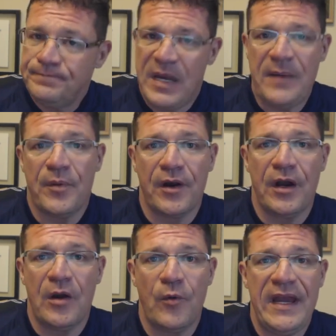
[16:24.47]
people are
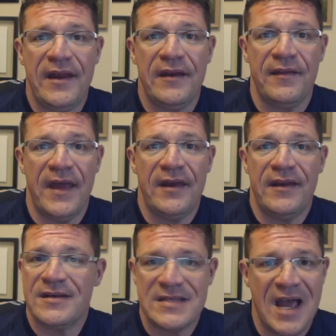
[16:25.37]
going to read into that.
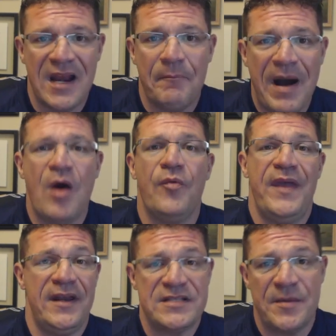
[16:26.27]
It's not about
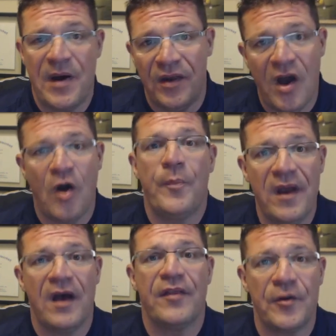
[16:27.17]
that. It's about
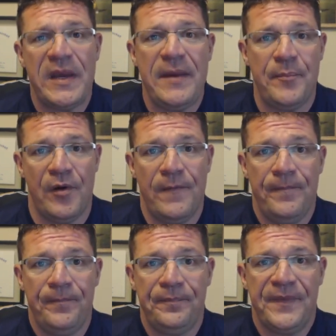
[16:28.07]
helping other people.
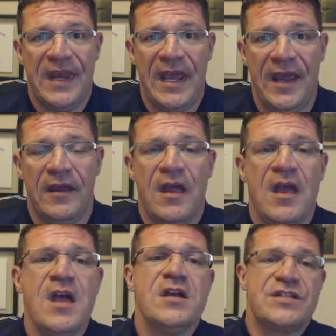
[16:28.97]
Okay?
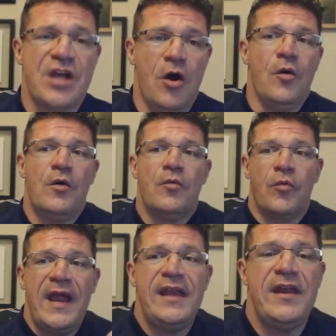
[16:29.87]
So,
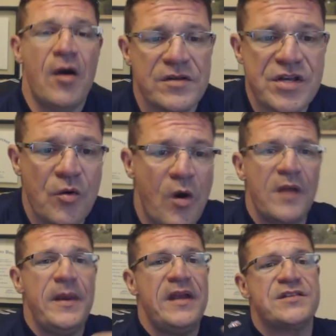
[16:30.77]
Randy also
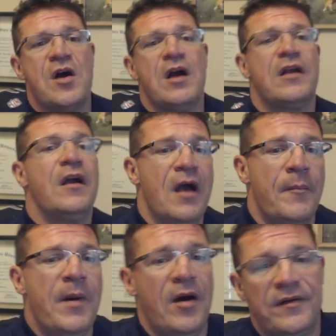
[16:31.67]
wanted me to talk
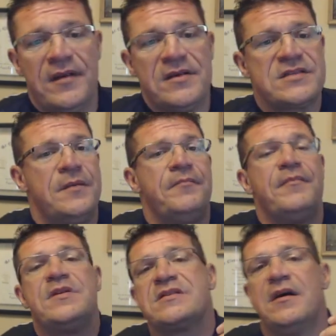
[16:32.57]
about some